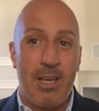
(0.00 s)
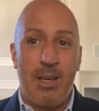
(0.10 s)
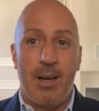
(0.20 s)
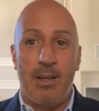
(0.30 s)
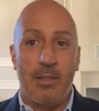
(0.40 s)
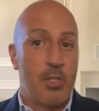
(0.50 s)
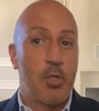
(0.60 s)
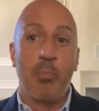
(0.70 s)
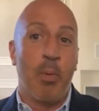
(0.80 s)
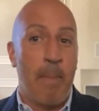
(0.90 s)
in the
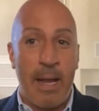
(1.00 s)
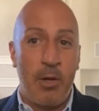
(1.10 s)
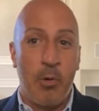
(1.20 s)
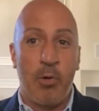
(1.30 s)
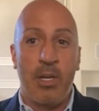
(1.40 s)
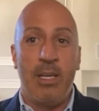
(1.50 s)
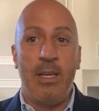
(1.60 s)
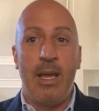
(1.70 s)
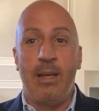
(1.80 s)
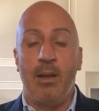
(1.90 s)
super
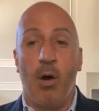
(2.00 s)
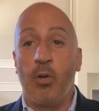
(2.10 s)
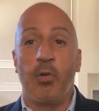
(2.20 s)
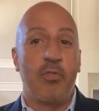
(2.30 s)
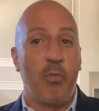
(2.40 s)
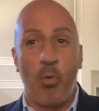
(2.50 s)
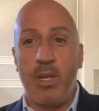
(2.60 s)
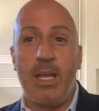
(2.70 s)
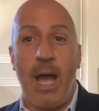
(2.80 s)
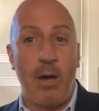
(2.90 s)
minority and under
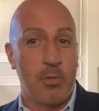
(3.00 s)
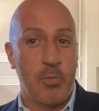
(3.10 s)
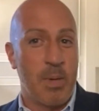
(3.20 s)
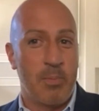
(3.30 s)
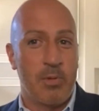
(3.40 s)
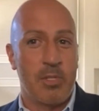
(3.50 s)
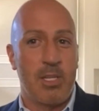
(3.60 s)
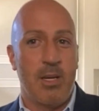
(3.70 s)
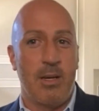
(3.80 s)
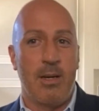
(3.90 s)
40 House members
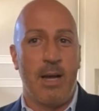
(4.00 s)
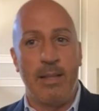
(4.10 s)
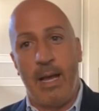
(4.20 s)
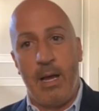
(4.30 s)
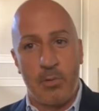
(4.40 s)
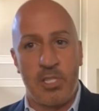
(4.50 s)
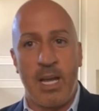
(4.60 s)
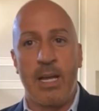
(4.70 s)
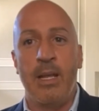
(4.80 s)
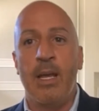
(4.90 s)
on the House
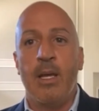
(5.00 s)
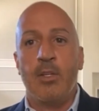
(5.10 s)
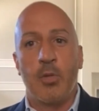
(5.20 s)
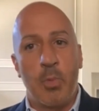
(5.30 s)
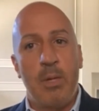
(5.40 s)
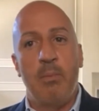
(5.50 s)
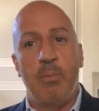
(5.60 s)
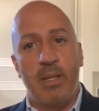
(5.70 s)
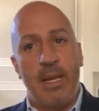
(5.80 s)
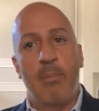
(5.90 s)
side. So
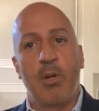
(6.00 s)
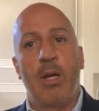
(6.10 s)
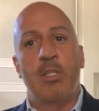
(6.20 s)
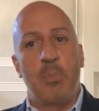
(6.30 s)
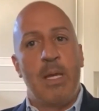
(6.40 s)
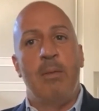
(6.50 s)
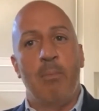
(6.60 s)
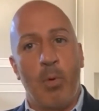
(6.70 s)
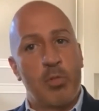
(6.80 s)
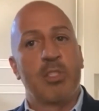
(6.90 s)
the Democrats
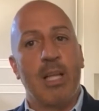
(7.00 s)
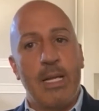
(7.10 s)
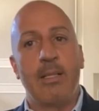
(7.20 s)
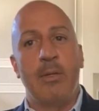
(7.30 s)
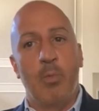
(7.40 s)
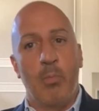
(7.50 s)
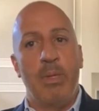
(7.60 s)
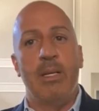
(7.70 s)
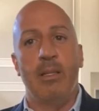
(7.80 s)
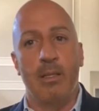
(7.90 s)
most likely will
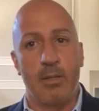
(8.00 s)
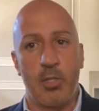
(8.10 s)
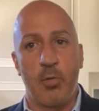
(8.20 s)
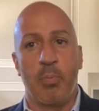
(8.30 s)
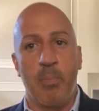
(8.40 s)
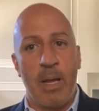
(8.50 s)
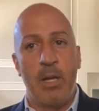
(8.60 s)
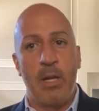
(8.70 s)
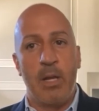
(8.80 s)
be in the super minority